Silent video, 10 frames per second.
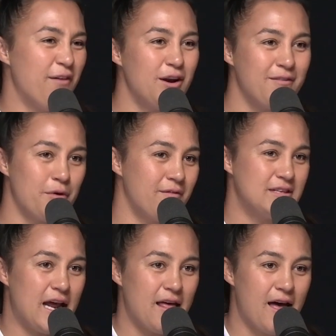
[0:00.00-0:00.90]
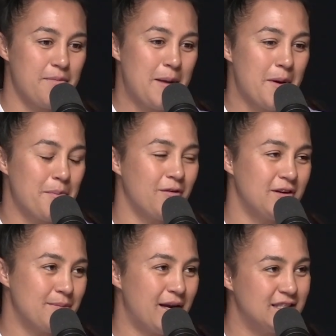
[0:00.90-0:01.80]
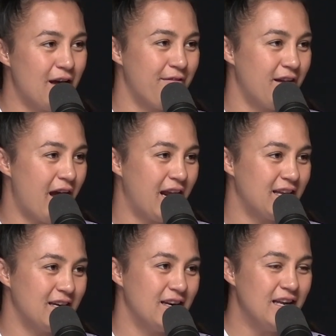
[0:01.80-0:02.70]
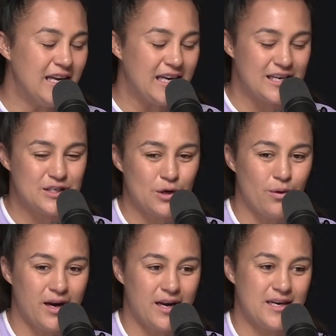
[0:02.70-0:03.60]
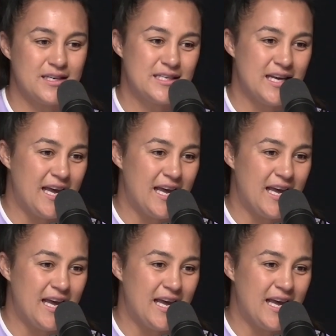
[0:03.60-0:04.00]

not even proving to other people, but proving to myself that I can can do it and